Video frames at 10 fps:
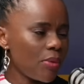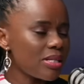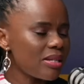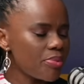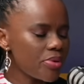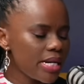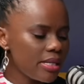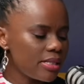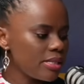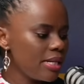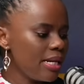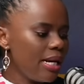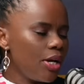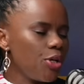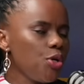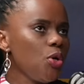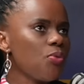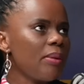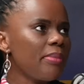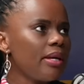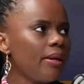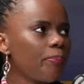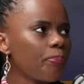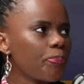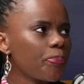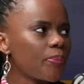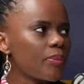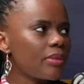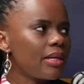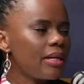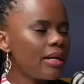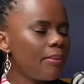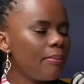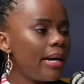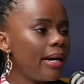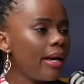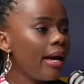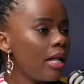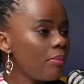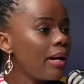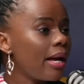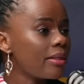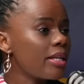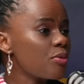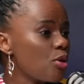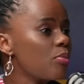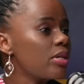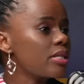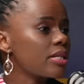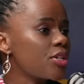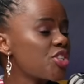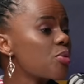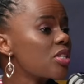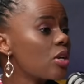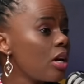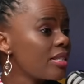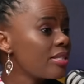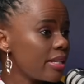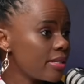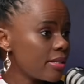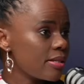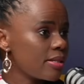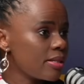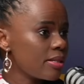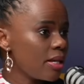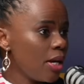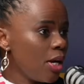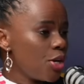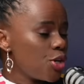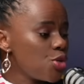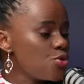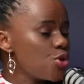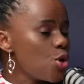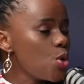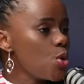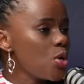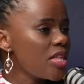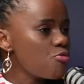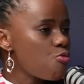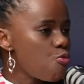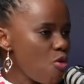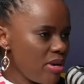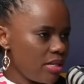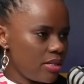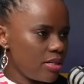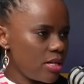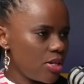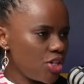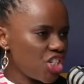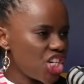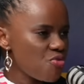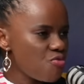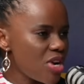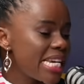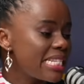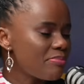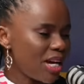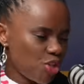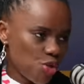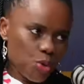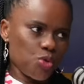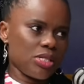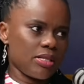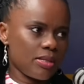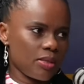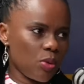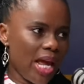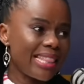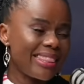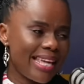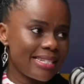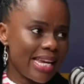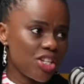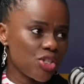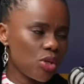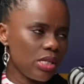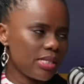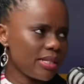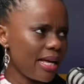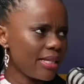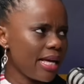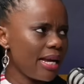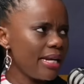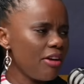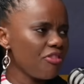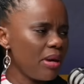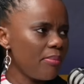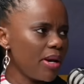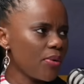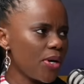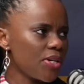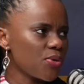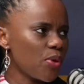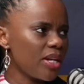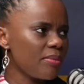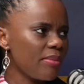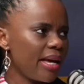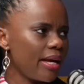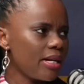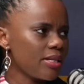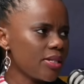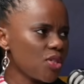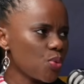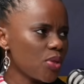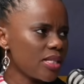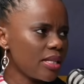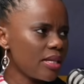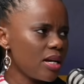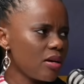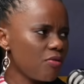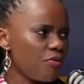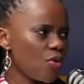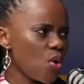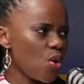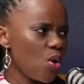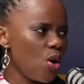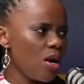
was depressed. You know, Rami, my helper at that moment, she was God sent. You know, that woman, she raised my children mm. at hmm. that age because I, I left my marriage when my eldest was, I think, four,